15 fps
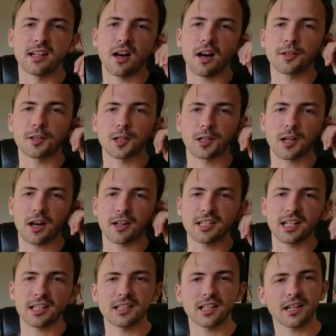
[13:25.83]
other
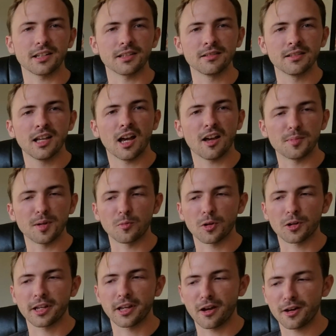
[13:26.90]
content that I, I've been
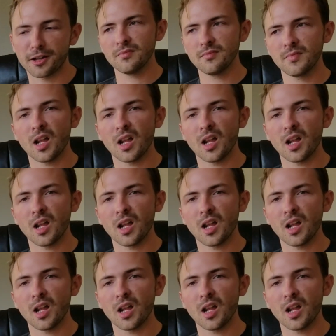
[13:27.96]
working on.